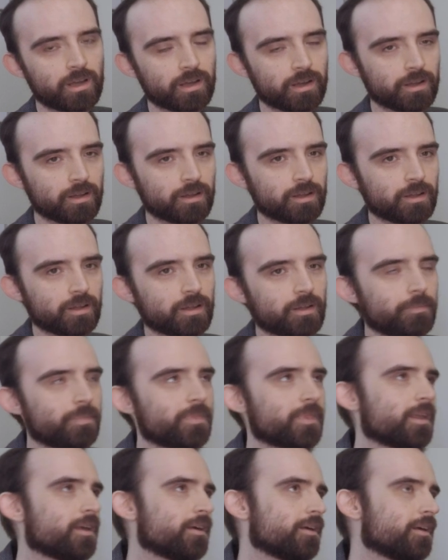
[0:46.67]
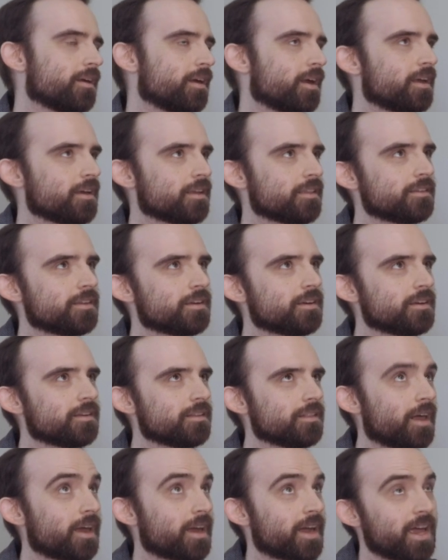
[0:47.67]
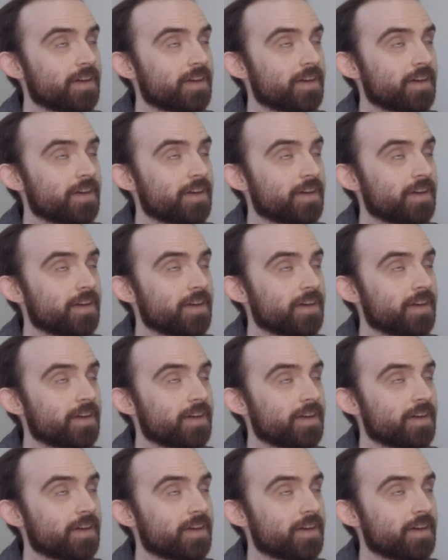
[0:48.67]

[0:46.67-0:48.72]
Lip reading: Like